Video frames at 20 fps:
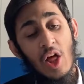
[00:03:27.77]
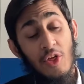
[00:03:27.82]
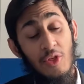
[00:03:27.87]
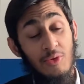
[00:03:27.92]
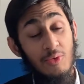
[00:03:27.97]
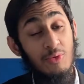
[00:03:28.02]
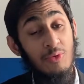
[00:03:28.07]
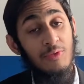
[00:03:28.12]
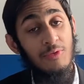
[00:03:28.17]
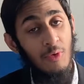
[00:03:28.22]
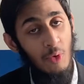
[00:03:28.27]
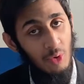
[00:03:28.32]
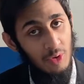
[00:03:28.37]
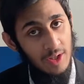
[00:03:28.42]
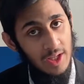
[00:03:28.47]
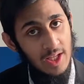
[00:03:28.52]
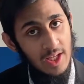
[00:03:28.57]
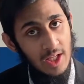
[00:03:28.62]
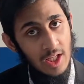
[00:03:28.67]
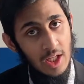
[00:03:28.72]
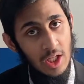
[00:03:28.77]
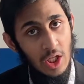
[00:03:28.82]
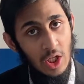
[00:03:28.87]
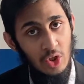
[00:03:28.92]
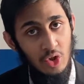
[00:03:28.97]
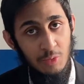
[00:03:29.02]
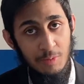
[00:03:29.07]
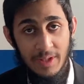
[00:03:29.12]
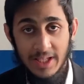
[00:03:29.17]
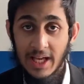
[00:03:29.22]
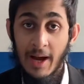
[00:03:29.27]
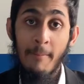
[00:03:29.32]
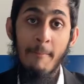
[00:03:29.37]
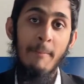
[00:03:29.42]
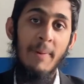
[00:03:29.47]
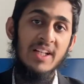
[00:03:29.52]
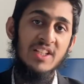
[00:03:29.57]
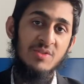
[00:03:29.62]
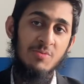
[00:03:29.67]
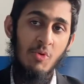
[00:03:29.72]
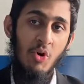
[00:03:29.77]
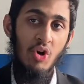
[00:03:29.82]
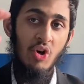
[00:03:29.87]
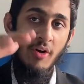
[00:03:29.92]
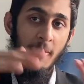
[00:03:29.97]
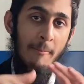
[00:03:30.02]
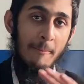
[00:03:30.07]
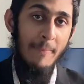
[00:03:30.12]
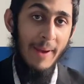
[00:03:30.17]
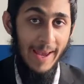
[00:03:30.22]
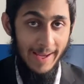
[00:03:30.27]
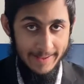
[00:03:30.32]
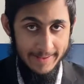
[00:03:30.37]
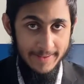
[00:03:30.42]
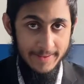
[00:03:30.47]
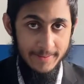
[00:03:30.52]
through folding to become much more compact.